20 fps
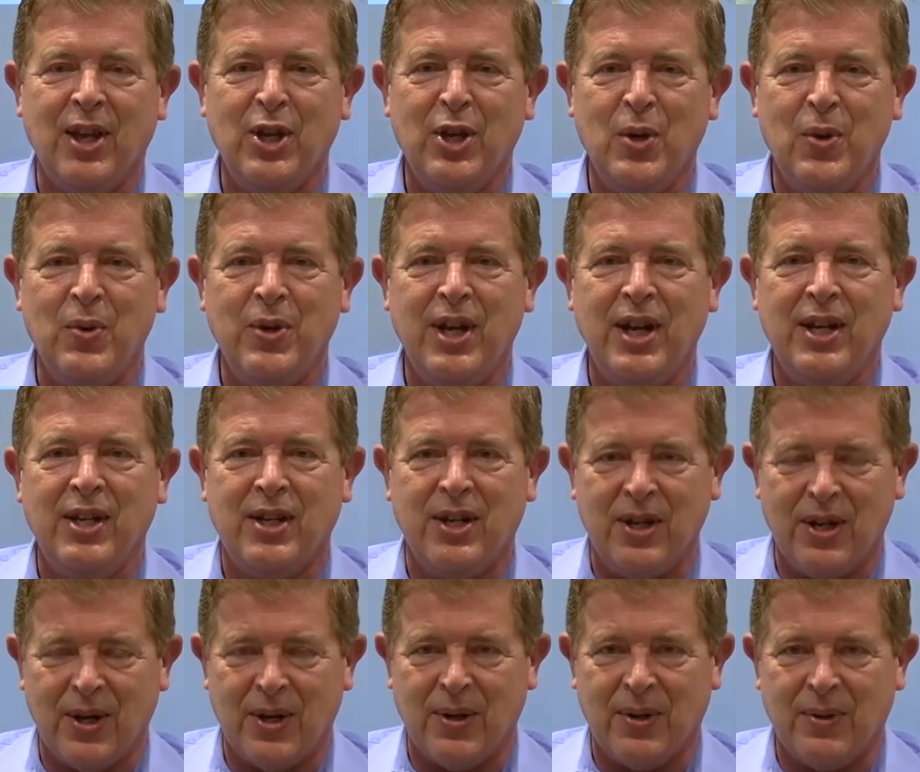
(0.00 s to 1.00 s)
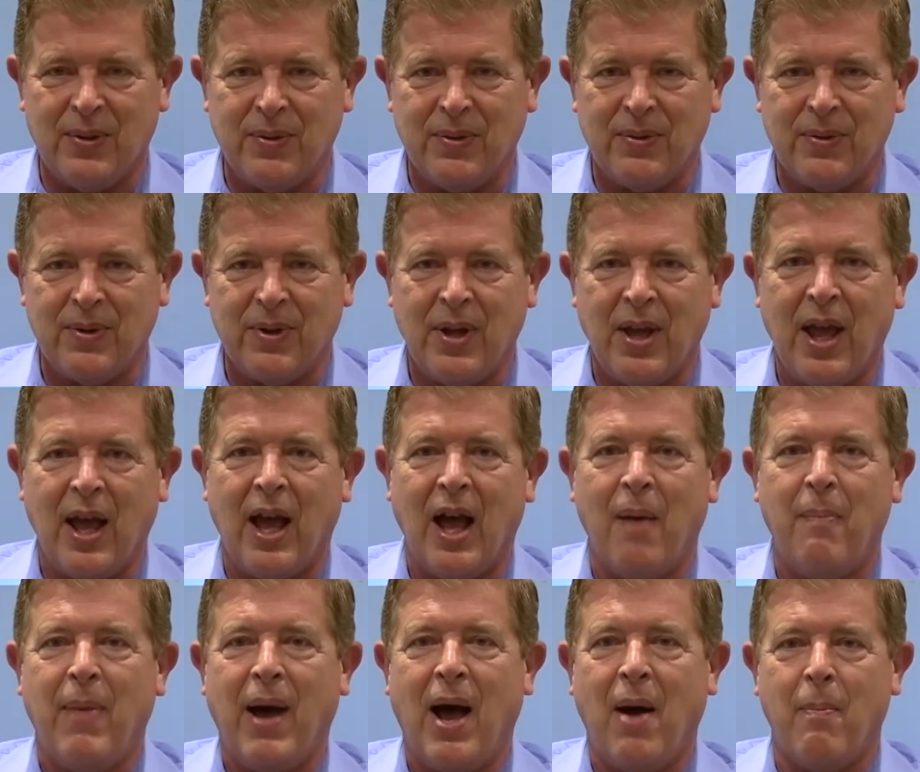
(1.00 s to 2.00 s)
you need to know
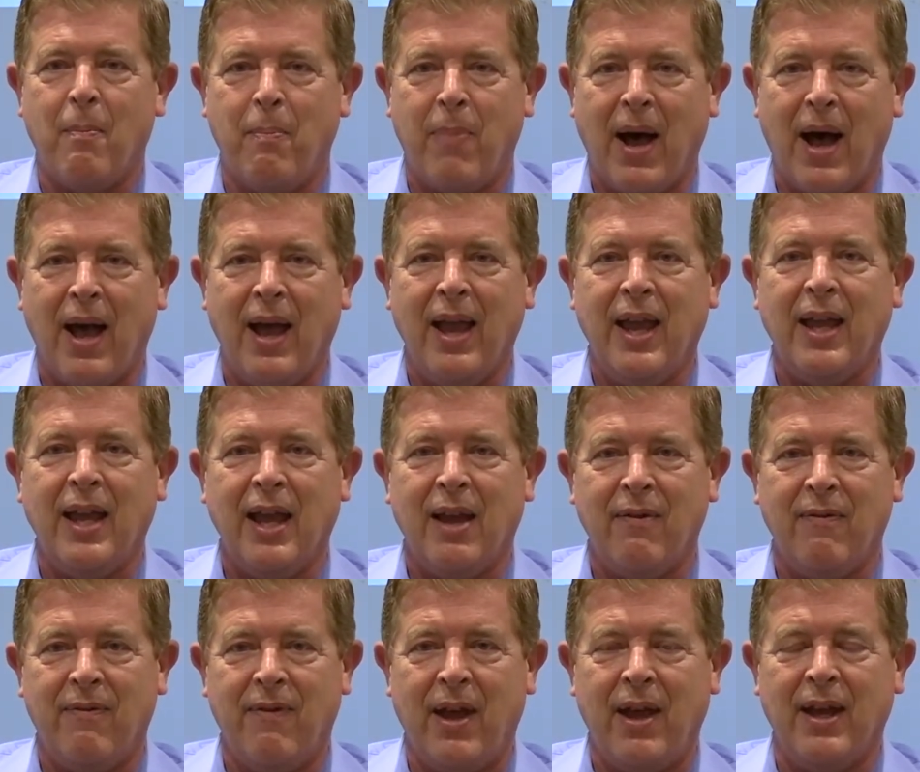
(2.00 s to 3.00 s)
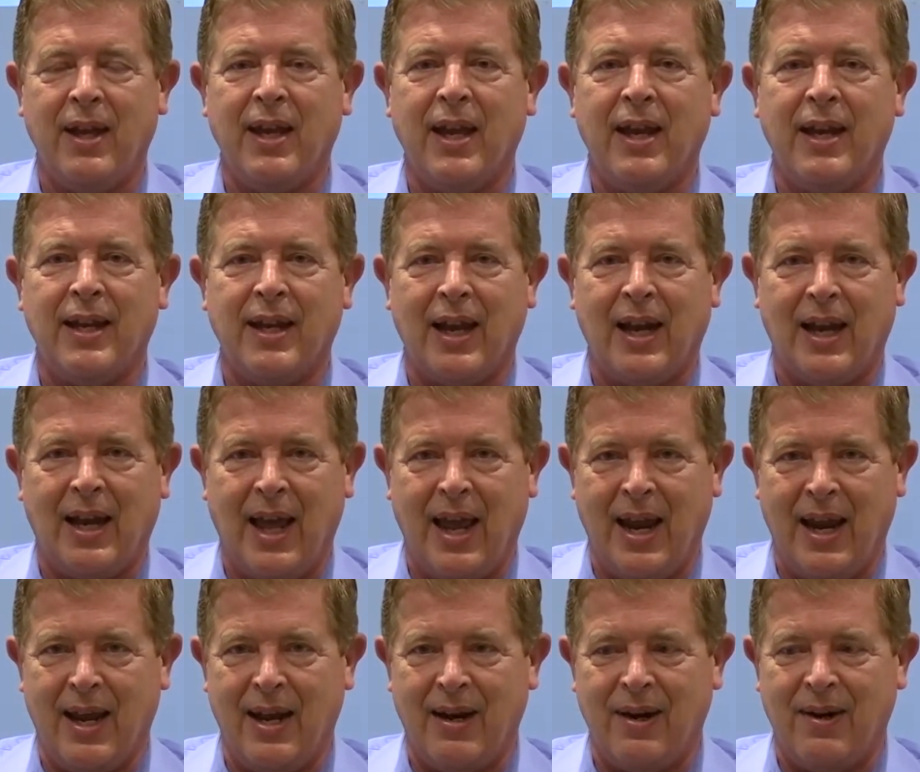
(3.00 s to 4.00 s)
about buying vacant land.